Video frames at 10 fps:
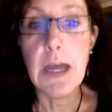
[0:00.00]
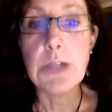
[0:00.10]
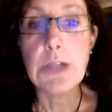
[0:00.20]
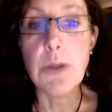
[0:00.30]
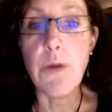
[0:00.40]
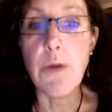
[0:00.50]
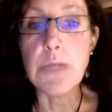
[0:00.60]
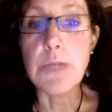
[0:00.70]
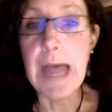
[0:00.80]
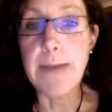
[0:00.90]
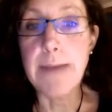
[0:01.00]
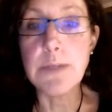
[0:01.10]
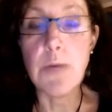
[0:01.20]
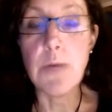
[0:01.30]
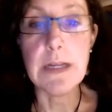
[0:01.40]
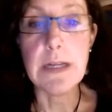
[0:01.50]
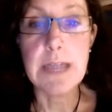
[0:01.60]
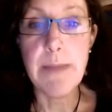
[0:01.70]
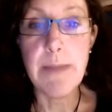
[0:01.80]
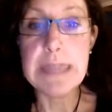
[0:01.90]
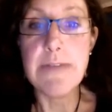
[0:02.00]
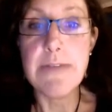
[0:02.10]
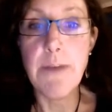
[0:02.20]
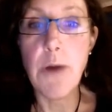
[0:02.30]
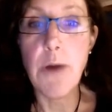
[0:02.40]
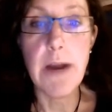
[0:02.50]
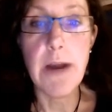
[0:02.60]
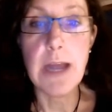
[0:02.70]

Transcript: So those labs will take place in February